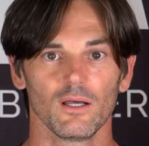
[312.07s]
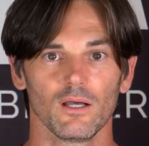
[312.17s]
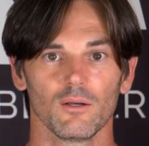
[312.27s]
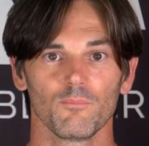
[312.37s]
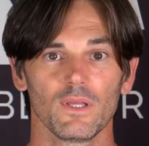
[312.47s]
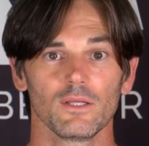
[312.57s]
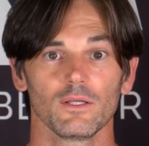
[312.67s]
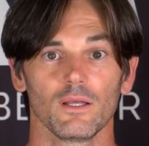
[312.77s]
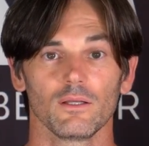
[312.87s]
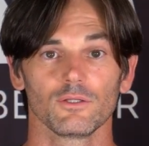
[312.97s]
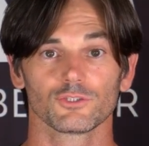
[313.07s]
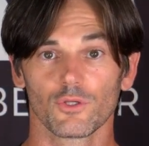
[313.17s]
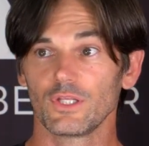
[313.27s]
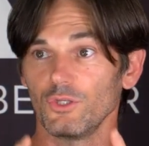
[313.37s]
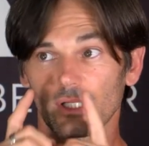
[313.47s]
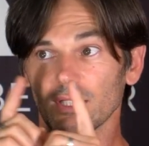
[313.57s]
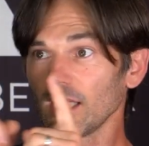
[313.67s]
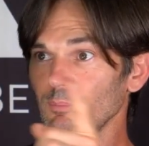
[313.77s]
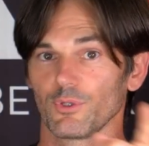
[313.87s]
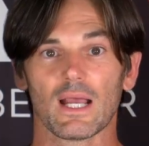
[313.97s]
so that you can
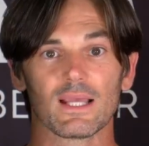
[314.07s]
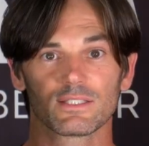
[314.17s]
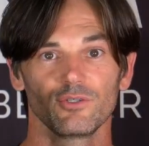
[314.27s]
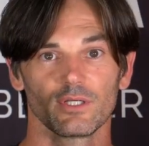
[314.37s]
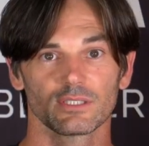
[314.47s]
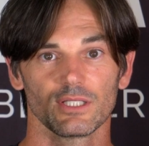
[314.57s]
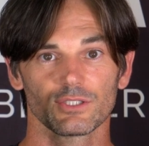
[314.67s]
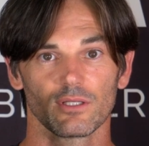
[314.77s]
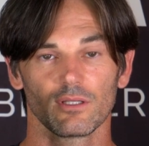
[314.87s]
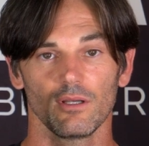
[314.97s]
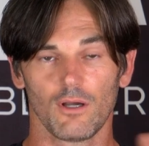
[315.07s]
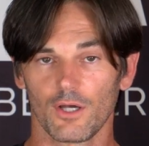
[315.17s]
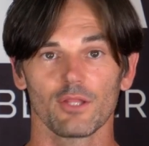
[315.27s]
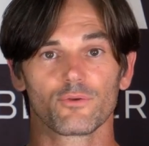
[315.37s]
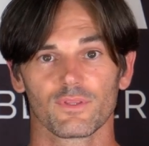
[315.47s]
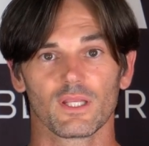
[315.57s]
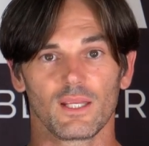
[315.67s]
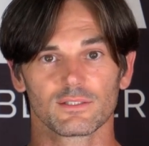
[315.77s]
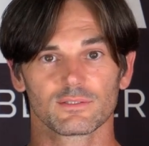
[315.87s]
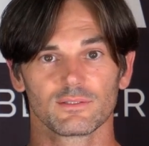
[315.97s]
keep your eyes and your attention on other
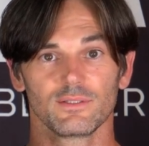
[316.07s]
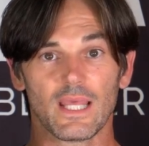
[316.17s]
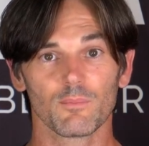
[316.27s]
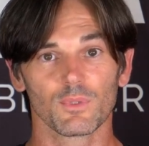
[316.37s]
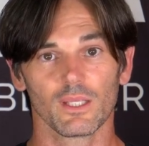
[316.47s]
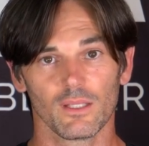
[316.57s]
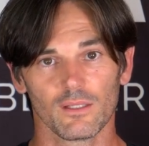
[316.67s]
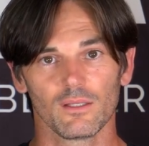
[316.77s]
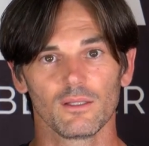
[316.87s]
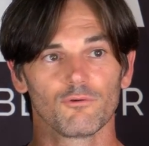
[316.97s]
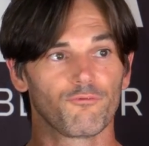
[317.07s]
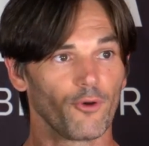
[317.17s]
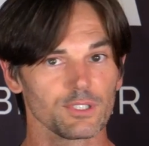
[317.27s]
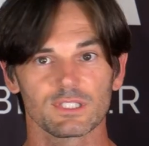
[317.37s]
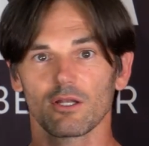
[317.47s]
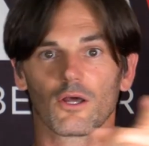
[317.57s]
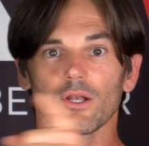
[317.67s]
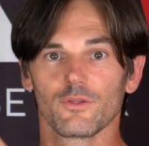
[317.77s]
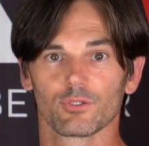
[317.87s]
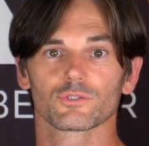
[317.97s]
things, namely focusing on
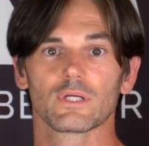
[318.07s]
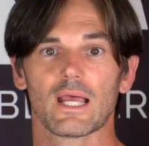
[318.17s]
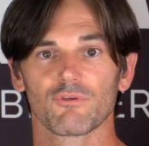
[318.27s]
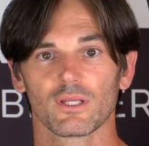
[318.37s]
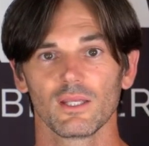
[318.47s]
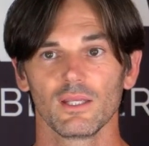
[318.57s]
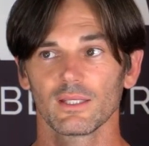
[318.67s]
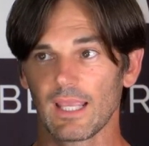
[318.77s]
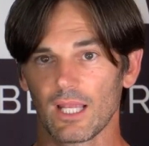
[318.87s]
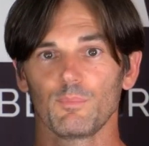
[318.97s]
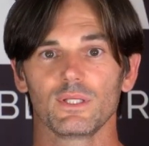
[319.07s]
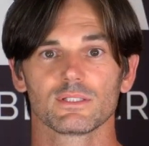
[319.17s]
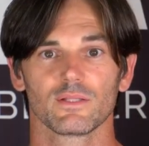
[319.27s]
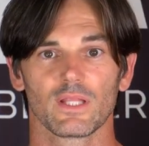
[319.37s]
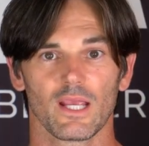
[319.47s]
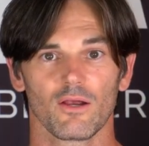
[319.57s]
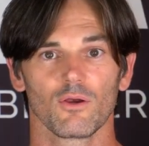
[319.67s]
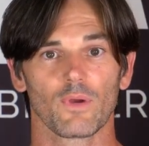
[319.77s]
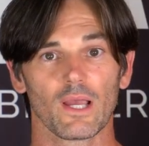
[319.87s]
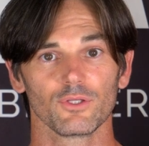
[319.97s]
other traffic canopies in the
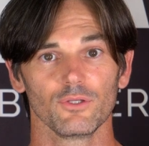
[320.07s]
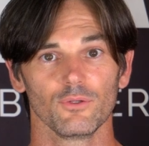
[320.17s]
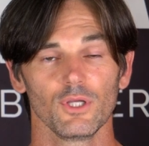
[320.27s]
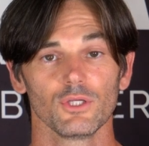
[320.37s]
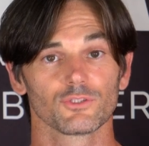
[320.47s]
air around you,